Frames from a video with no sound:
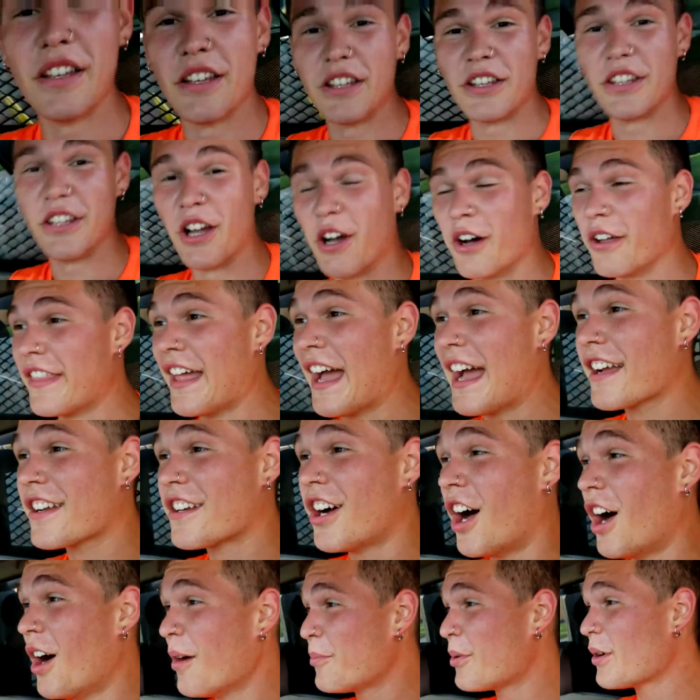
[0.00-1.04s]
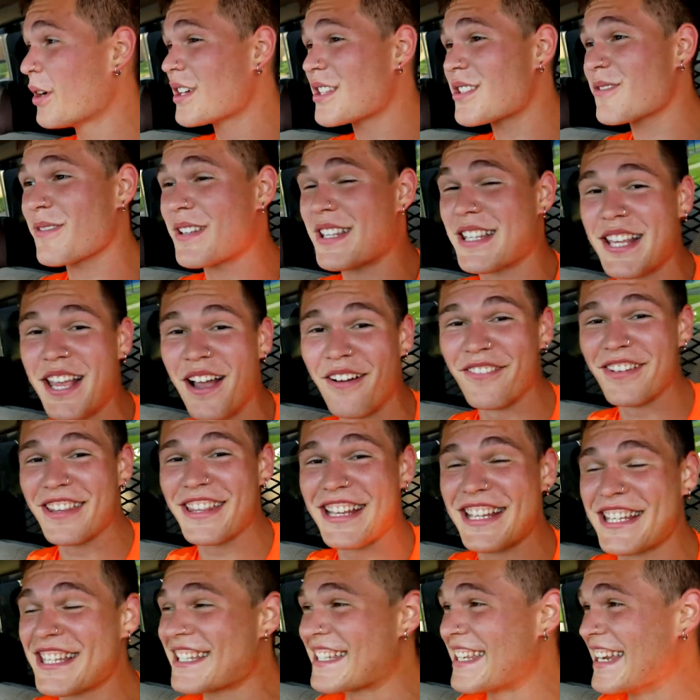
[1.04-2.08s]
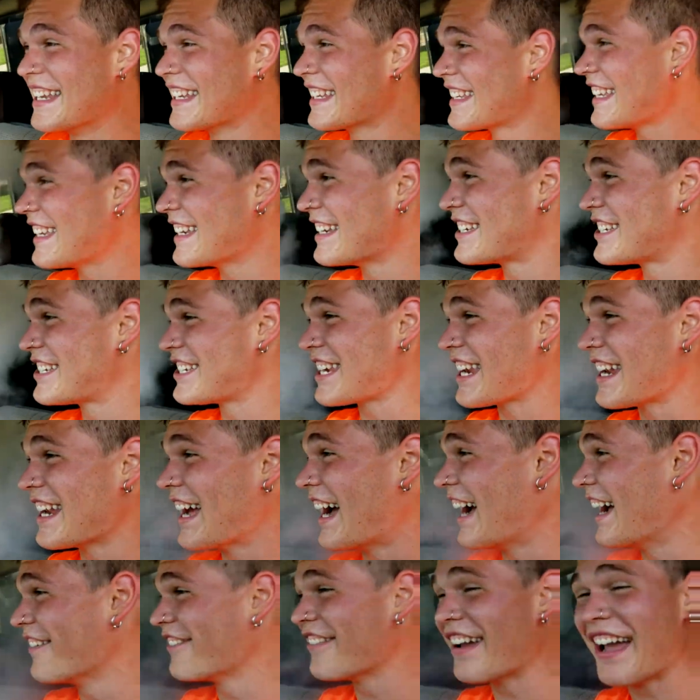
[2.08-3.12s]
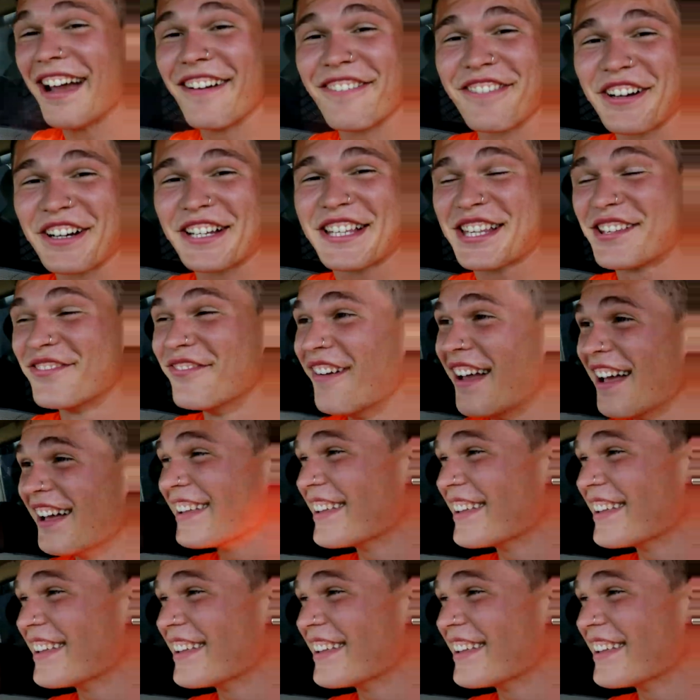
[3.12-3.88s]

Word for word: Yo, that compost was some of the stinkiest shit I've ever smelled.